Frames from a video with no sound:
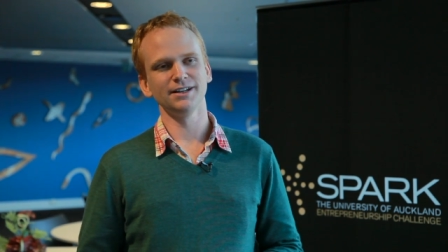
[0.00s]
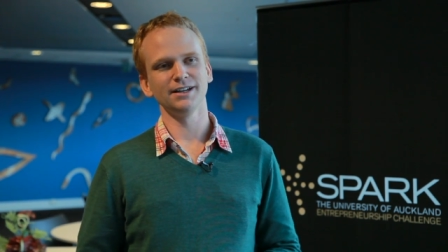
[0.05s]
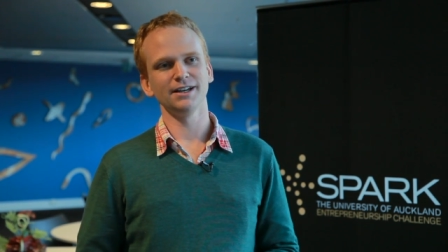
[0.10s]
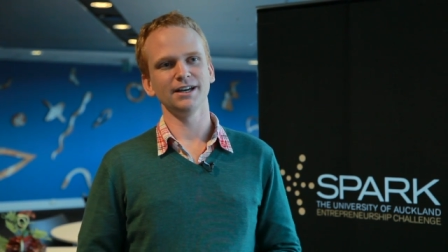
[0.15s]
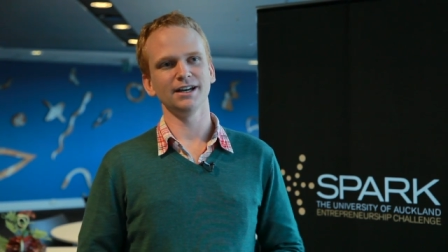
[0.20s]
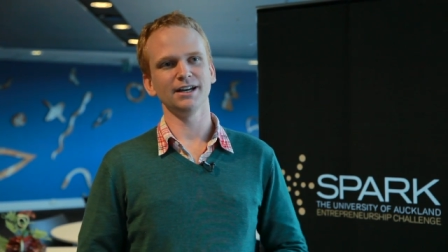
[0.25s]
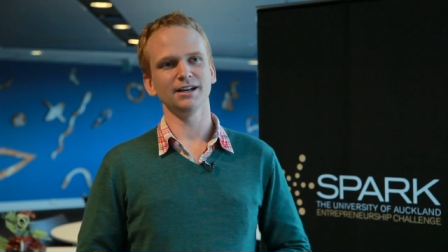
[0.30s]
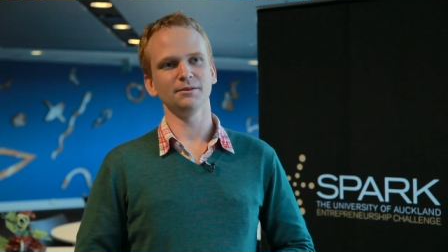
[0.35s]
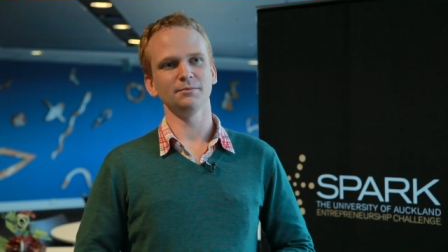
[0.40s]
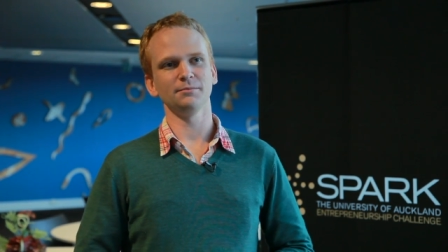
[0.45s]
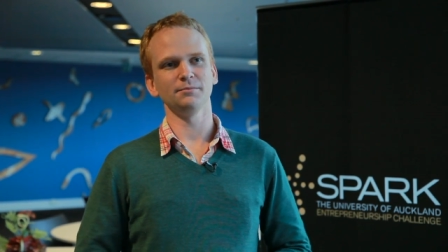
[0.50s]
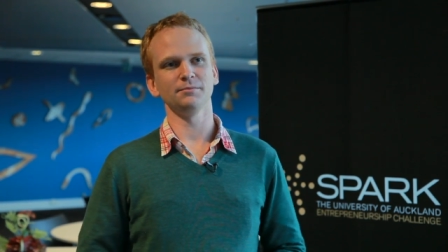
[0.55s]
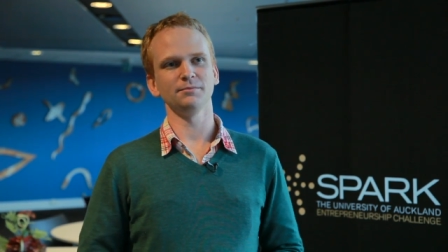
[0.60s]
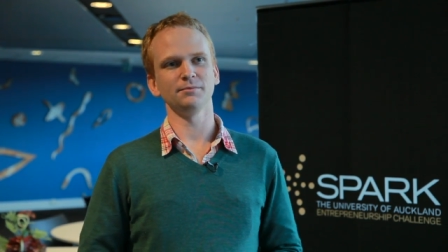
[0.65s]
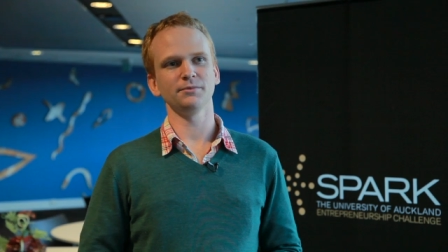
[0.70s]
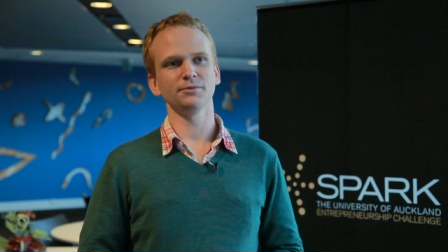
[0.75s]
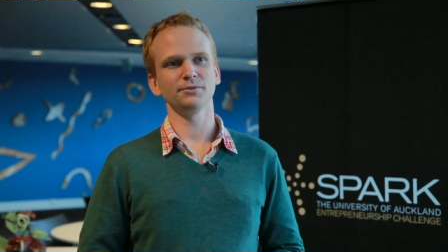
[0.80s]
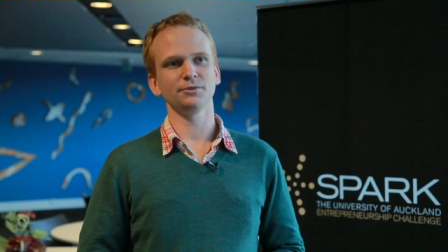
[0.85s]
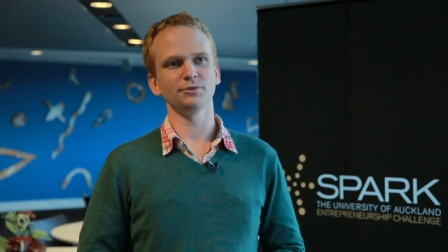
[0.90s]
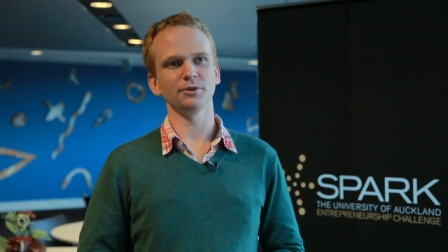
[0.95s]

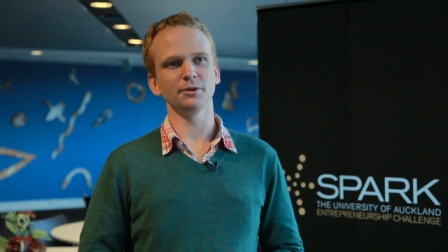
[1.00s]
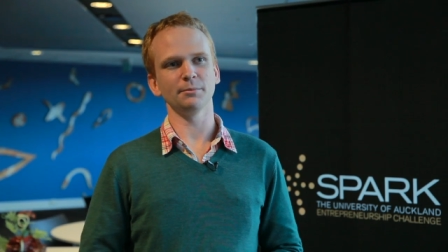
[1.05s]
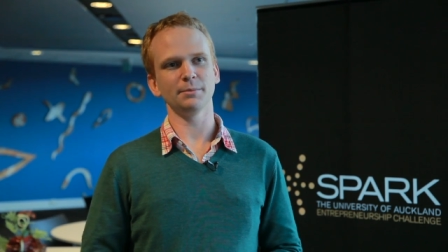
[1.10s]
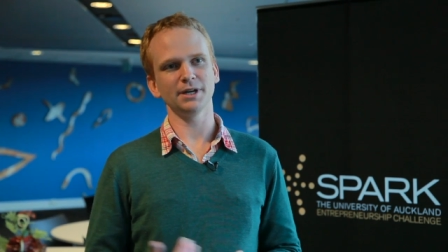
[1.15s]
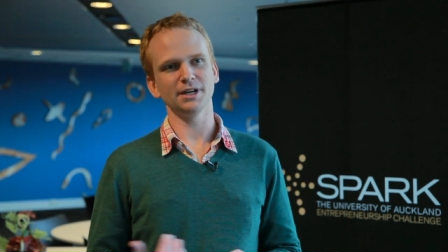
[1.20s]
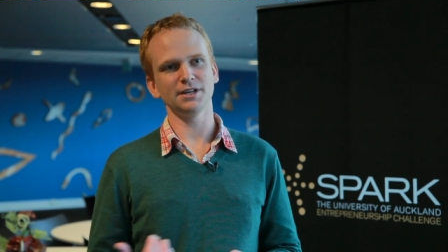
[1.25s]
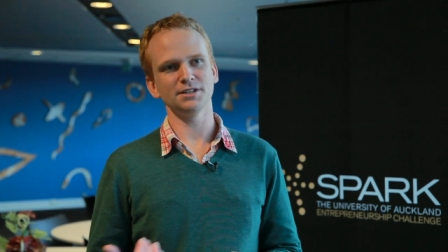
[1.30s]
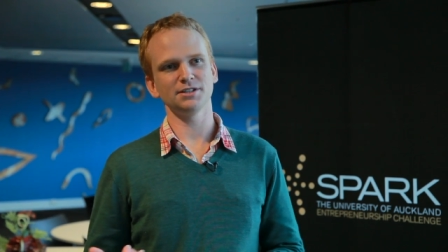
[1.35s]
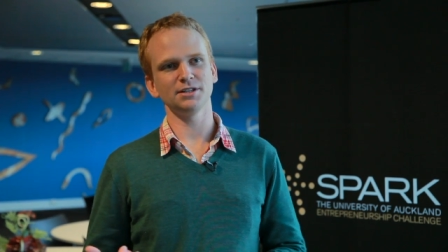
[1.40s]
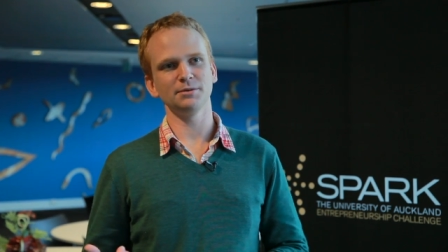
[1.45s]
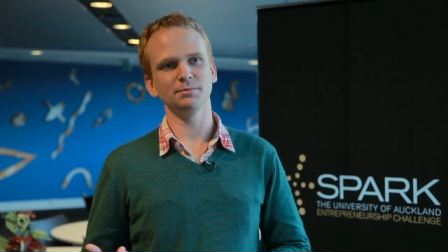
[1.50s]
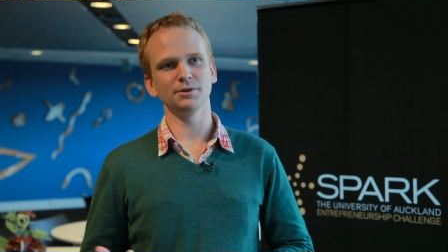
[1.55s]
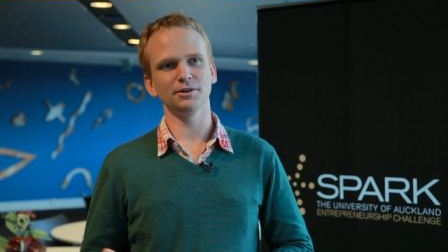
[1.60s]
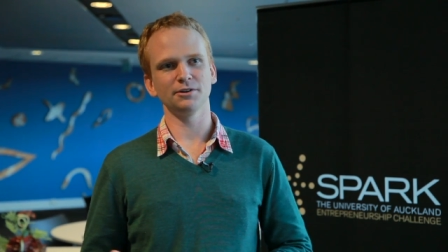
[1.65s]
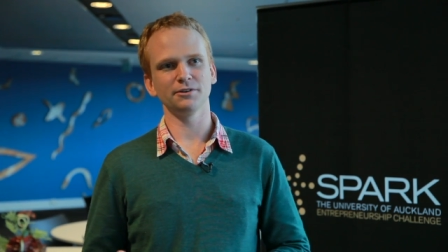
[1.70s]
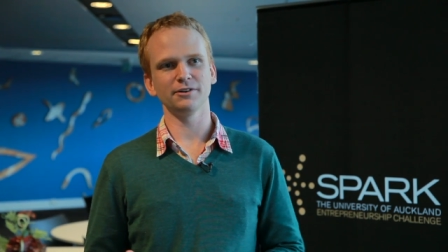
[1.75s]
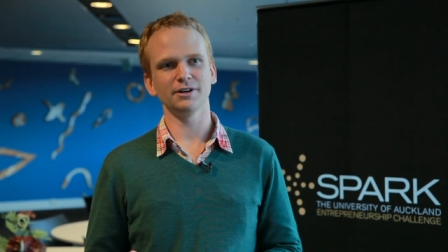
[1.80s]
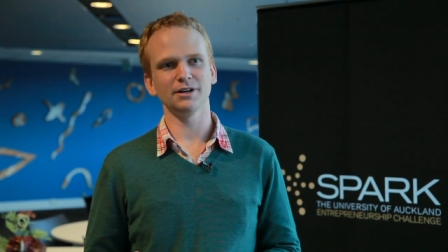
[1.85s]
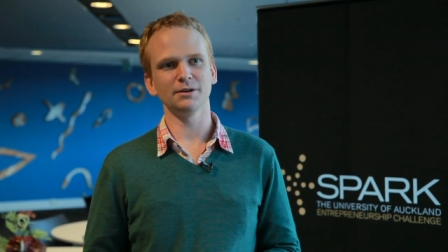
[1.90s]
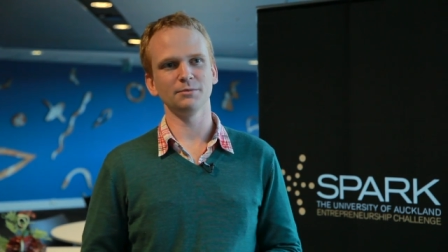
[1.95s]
um, through the PhD
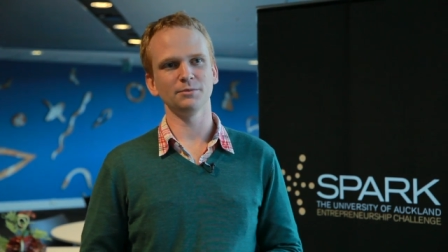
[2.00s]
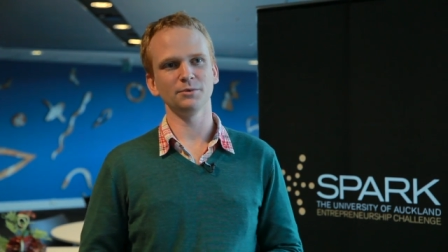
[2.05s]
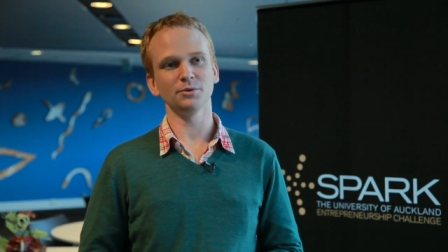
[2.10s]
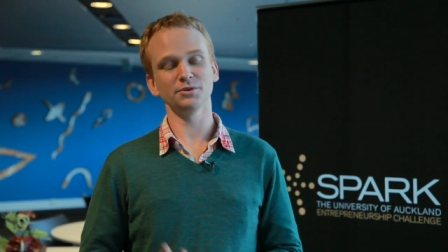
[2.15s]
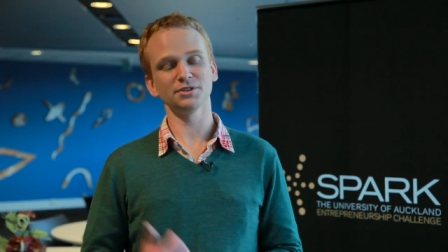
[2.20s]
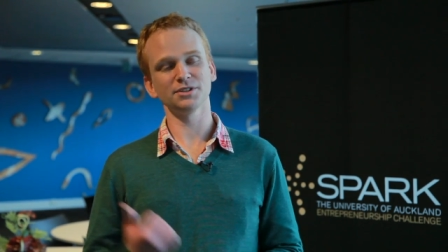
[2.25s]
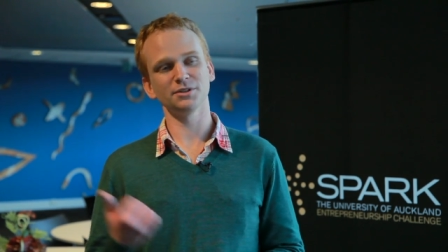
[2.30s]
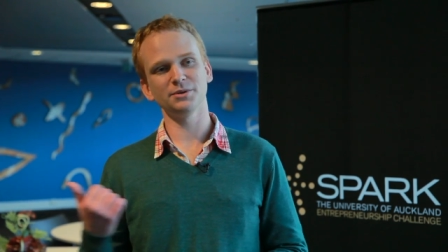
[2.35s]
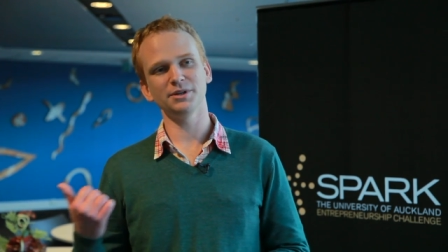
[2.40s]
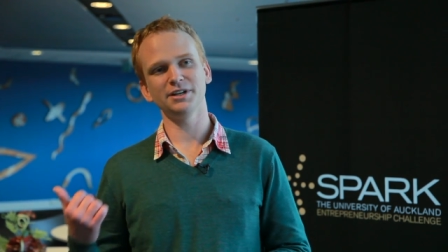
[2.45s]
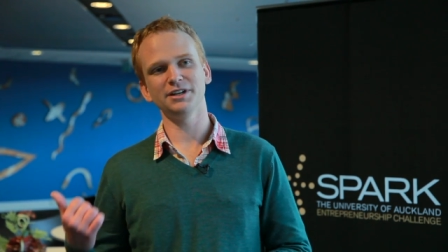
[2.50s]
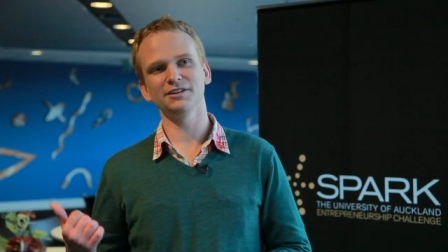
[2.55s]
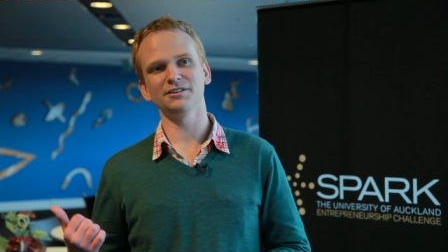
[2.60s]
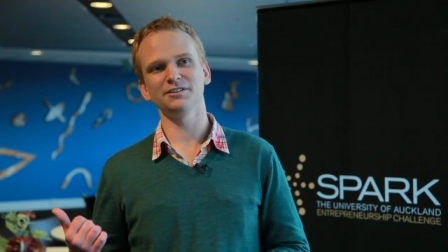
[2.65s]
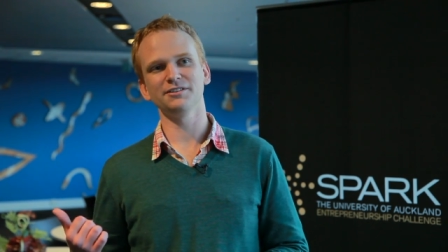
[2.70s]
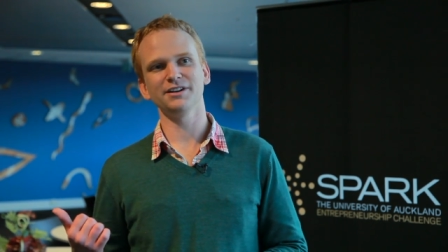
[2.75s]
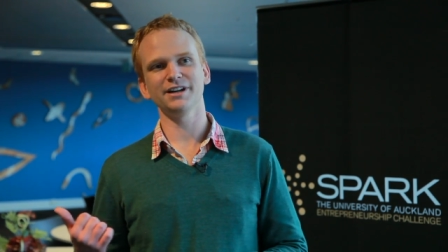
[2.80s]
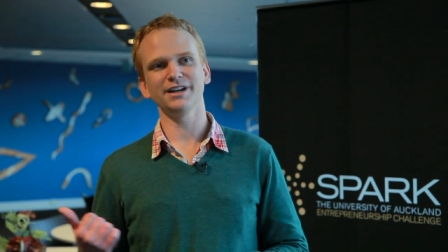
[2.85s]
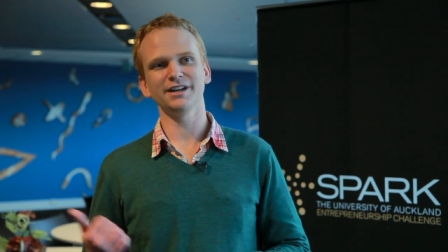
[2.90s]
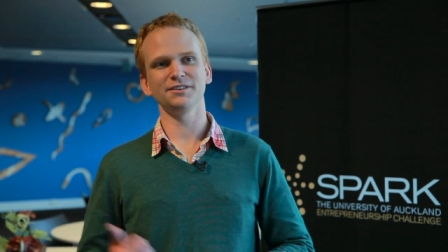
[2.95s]
program also
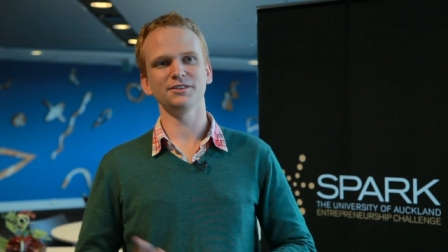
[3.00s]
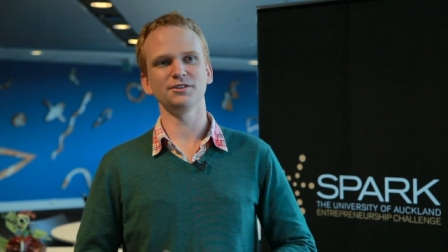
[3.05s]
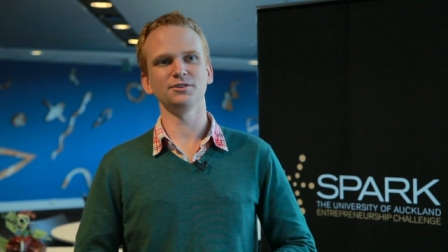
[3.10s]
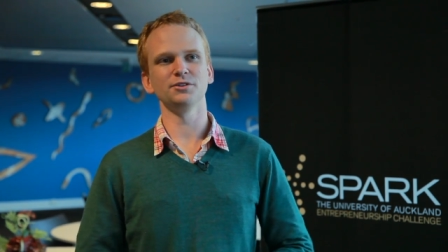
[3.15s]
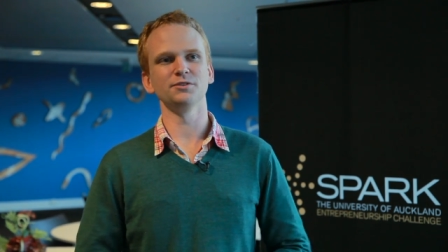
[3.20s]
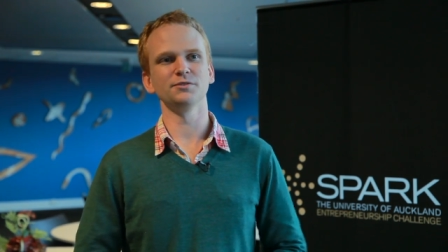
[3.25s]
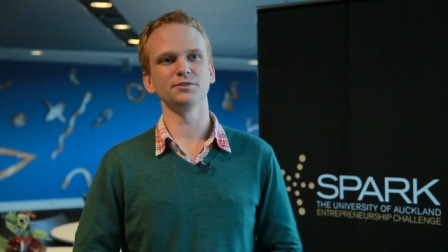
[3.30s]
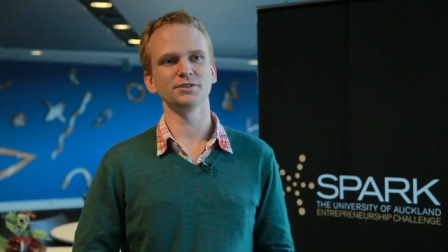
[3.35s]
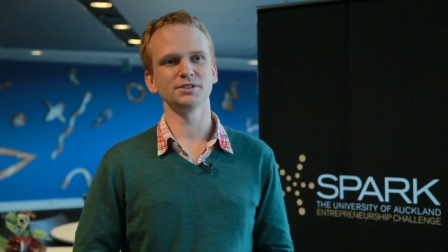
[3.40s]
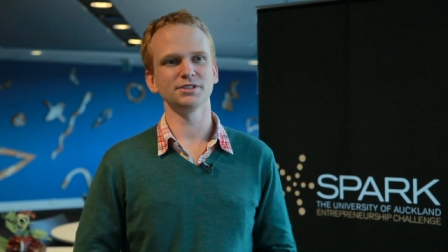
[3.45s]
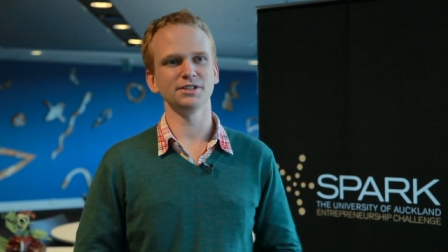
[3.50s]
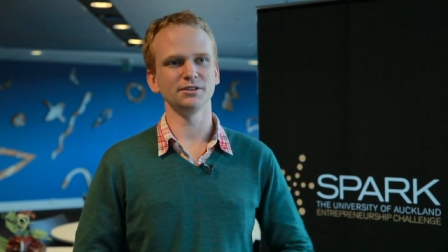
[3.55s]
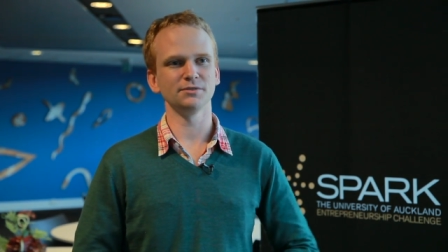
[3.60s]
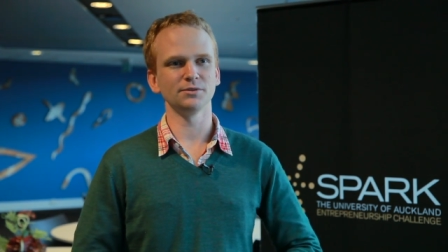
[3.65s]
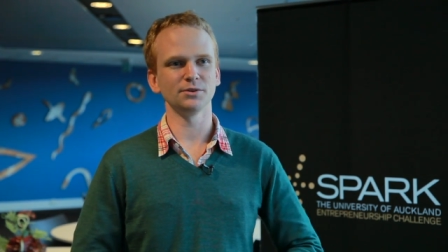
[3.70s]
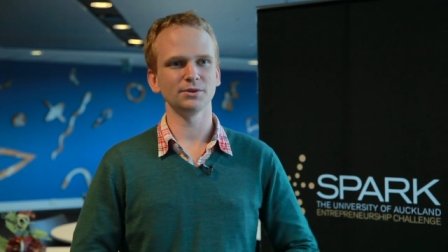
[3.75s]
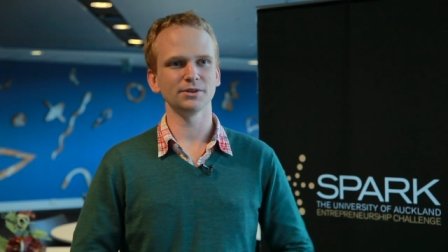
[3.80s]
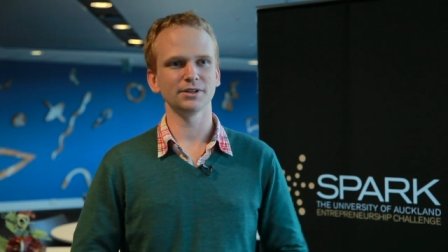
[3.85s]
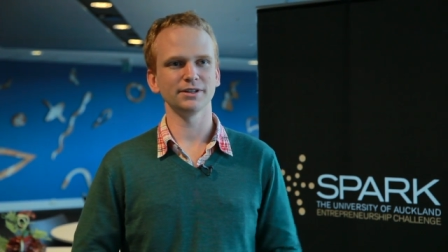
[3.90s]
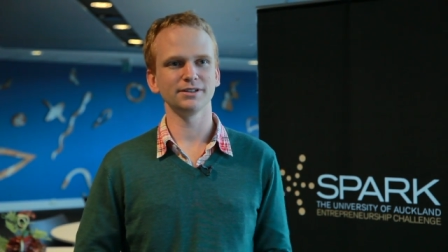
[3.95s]
here at the University of
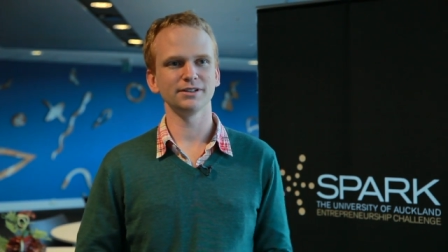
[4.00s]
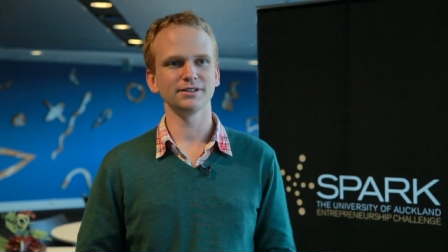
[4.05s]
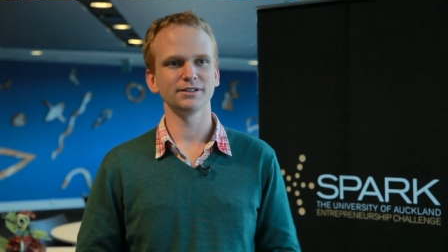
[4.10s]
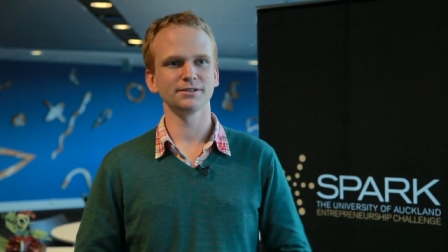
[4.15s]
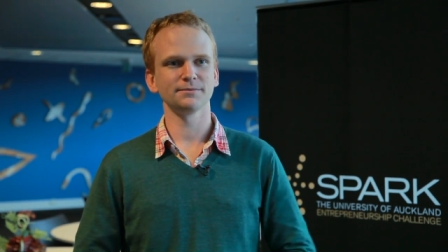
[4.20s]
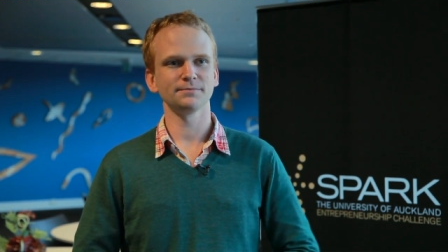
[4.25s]
Auckland.